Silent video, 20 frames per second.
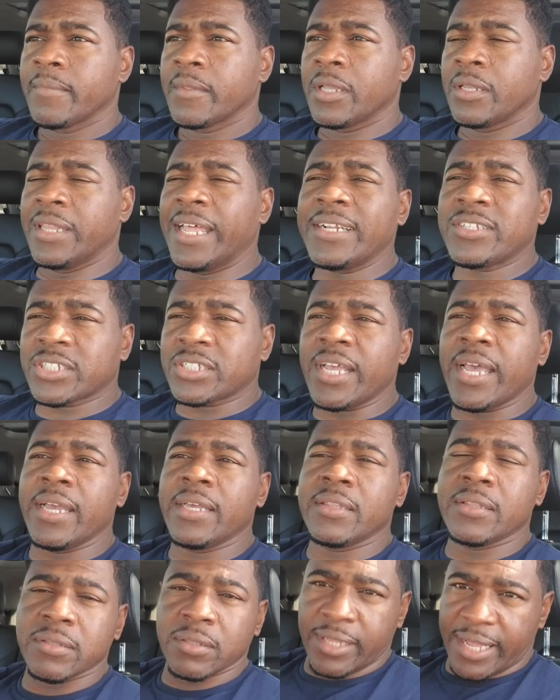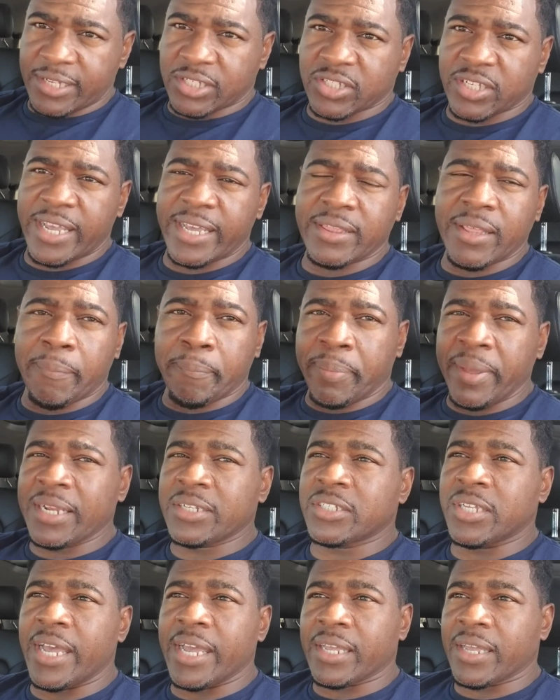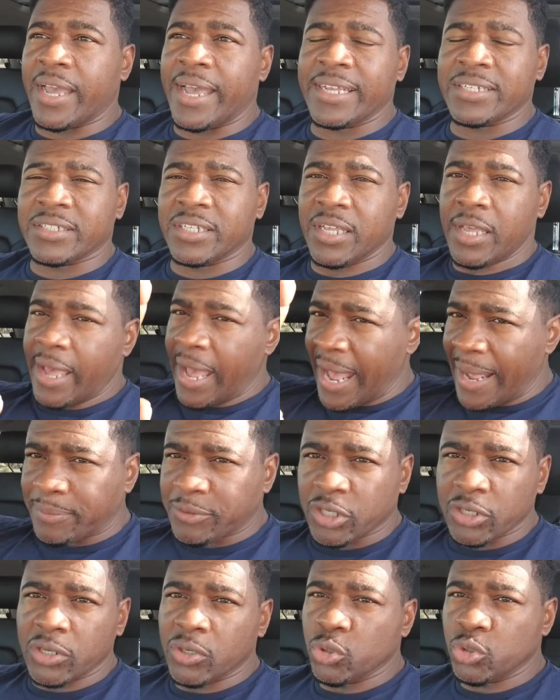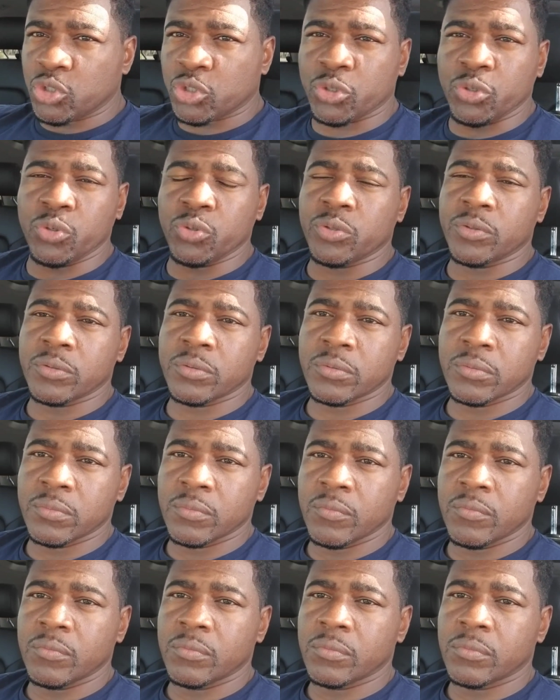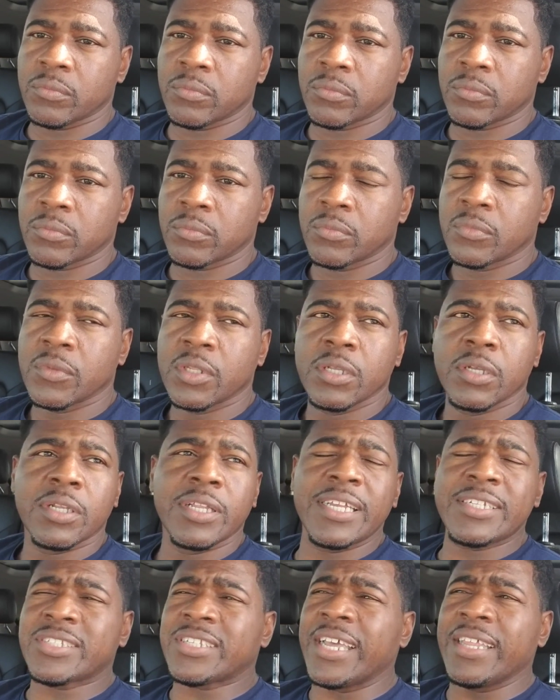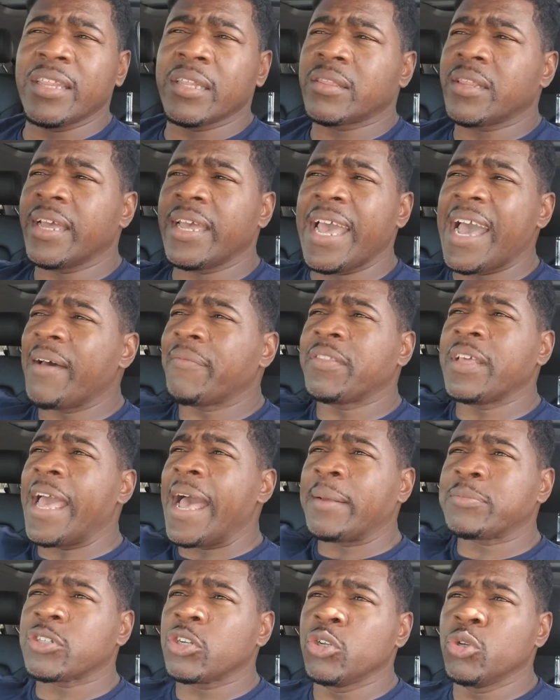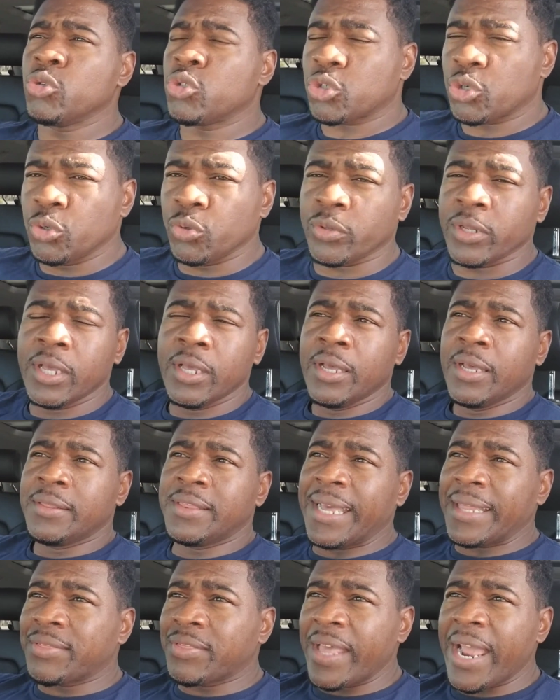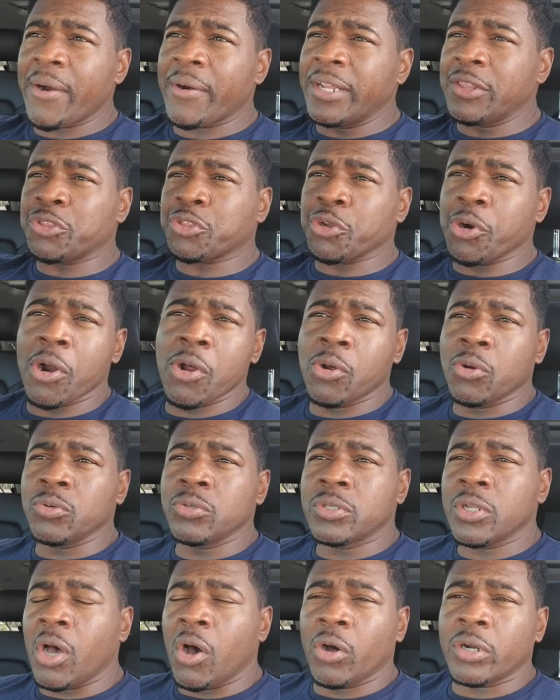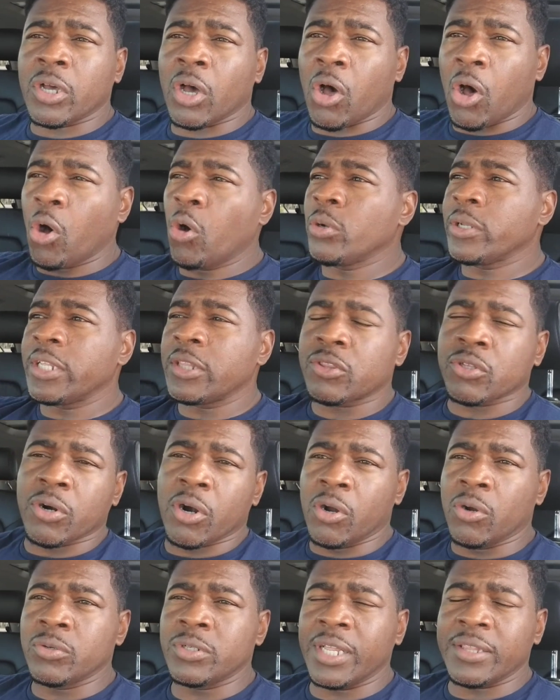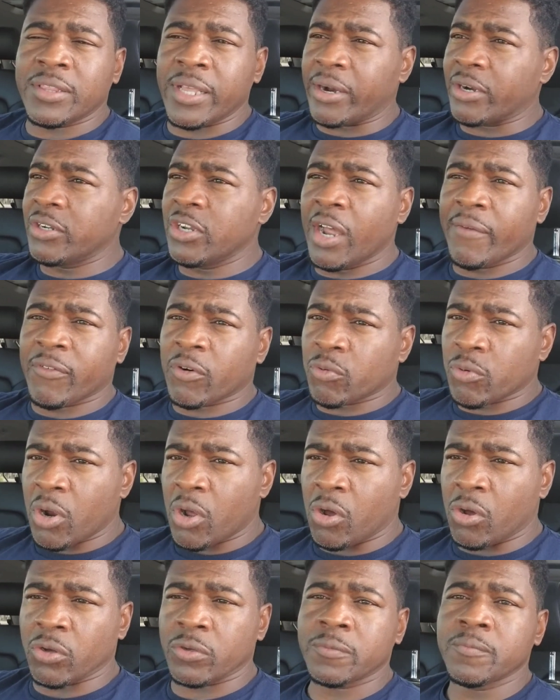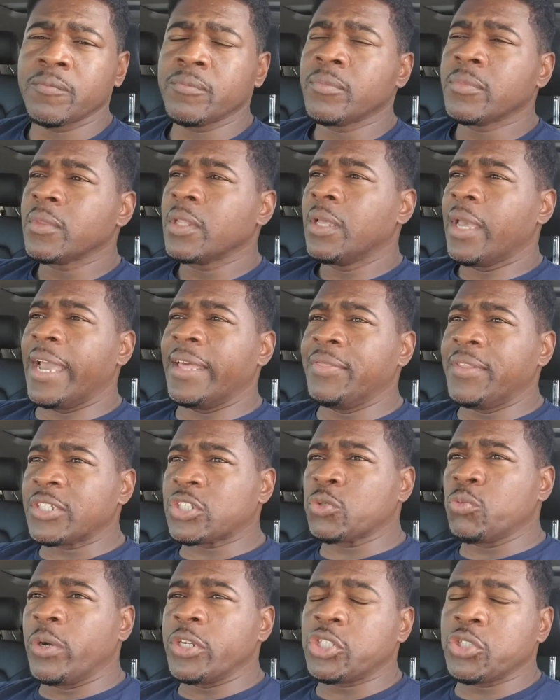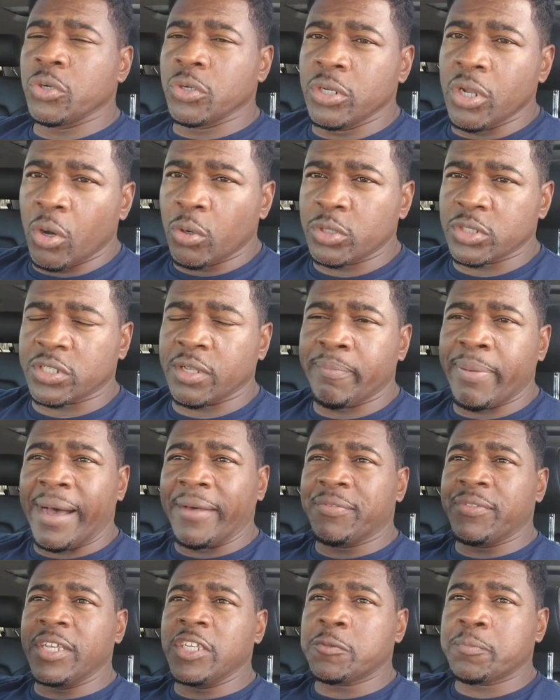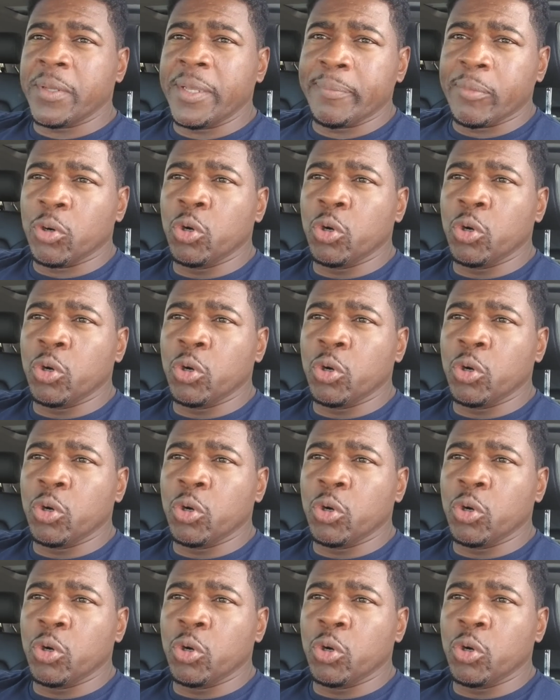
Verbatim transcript: Let's say let's say that big tech has the absolute truth. Let's say that they have the absolute truth that they're enthroned on a holy throne, that they're never wrong. And this is what you'll notice about these people